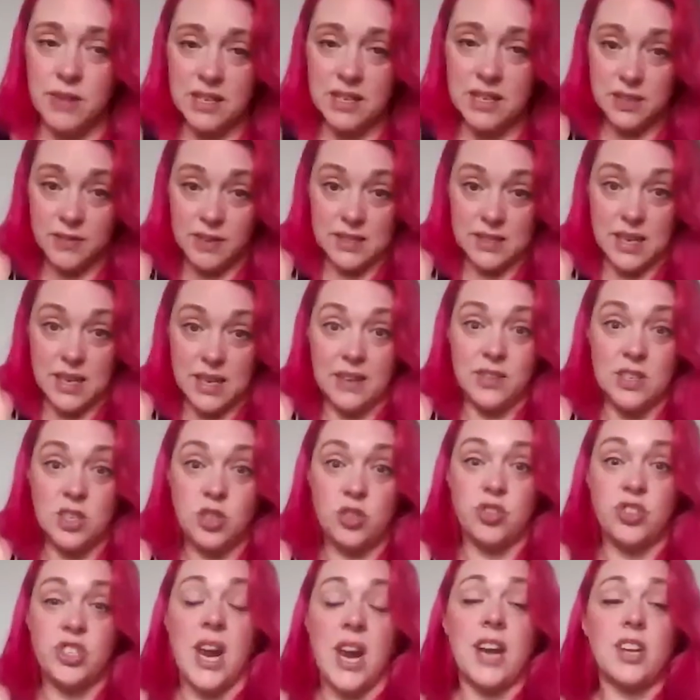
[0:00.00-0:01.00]
rest of his life. His
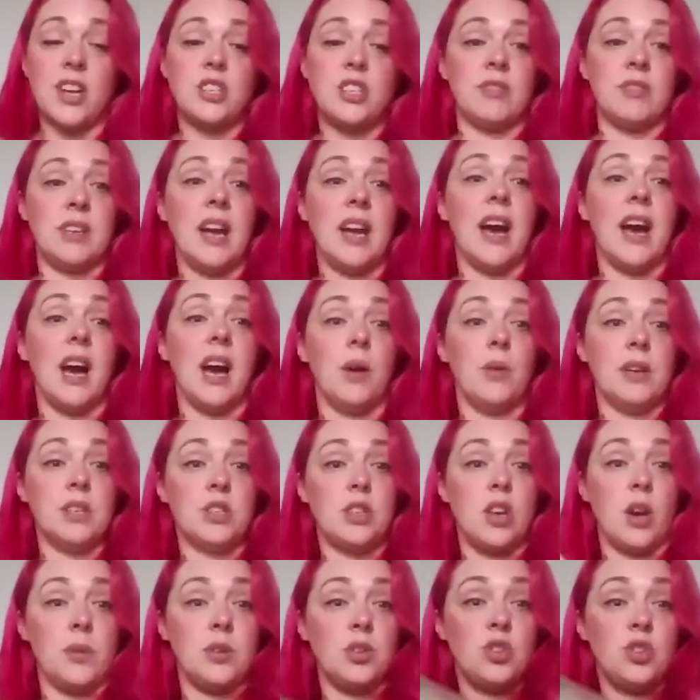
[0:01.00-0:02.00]
trajectory now
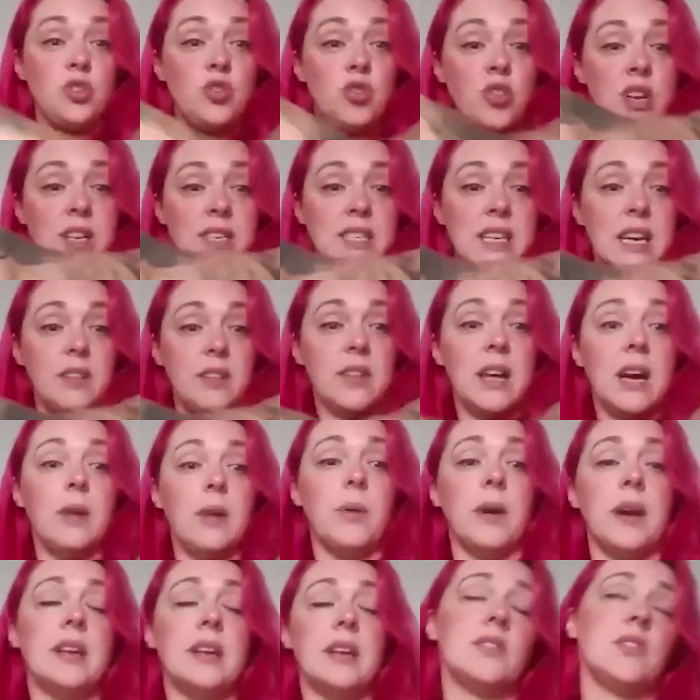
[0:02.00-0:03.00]
is going straight down that
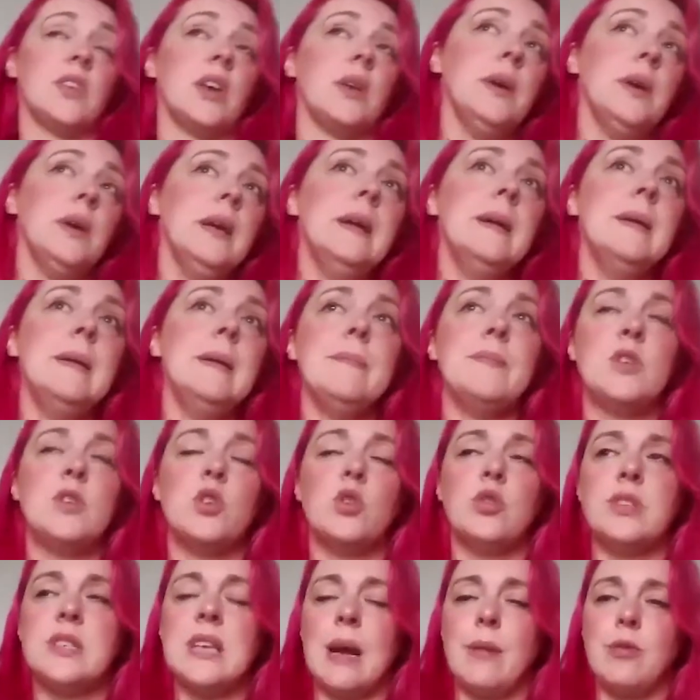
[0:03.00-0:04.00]
way. So it's a
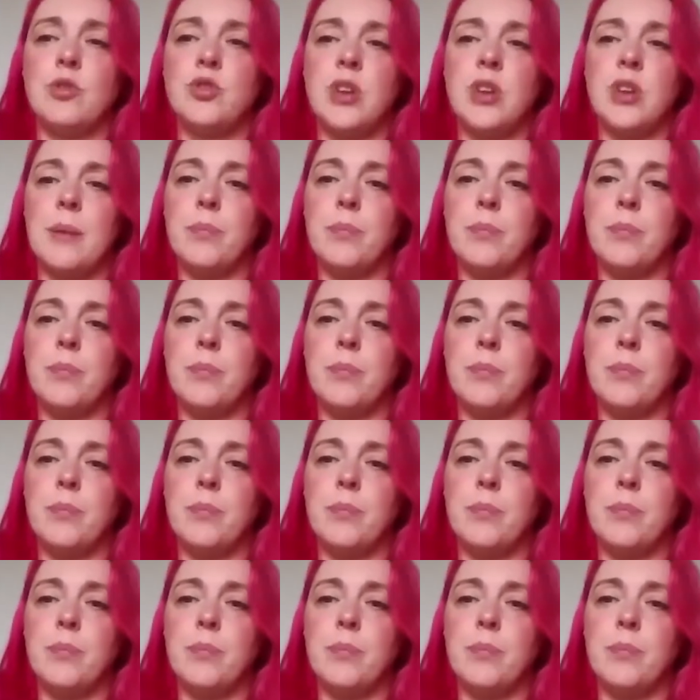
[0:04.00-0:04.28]
good time to try